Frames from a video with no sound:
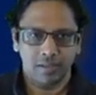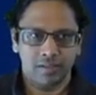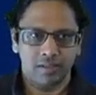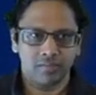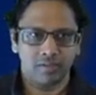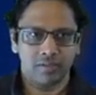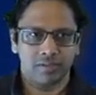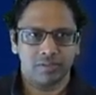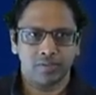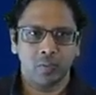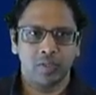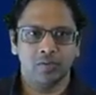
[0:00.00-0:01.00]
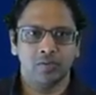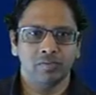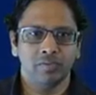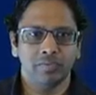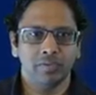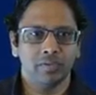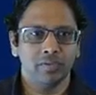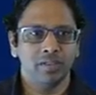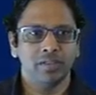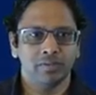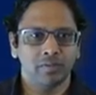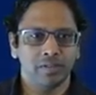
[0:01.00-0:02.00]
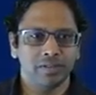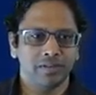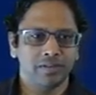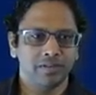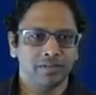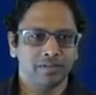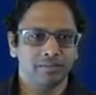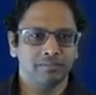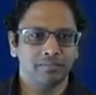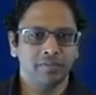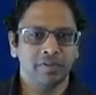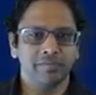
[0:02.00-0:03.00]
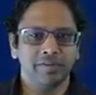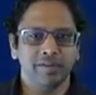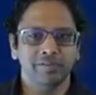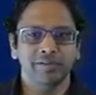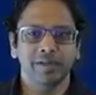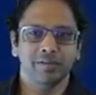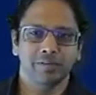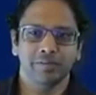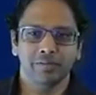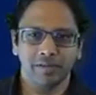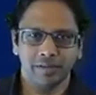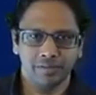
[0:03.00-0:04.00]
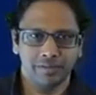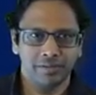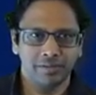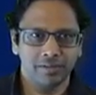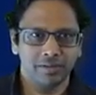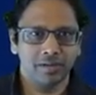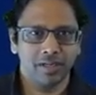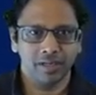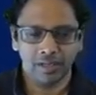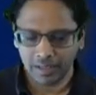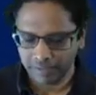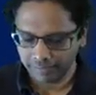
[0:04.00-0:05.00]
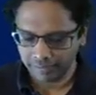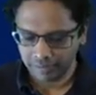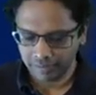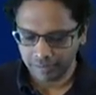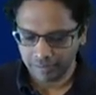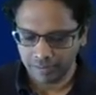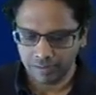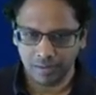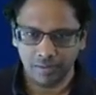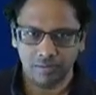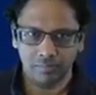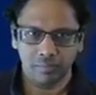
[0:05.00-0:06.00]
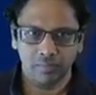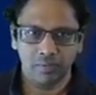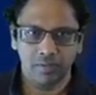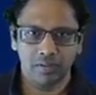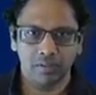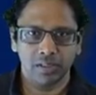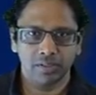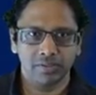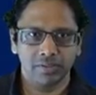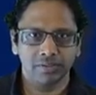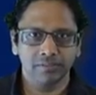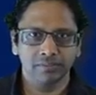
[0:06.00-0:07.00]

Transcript: this was just a quick overview and a quick preview of how you can run Hive on a Hadoop cluster.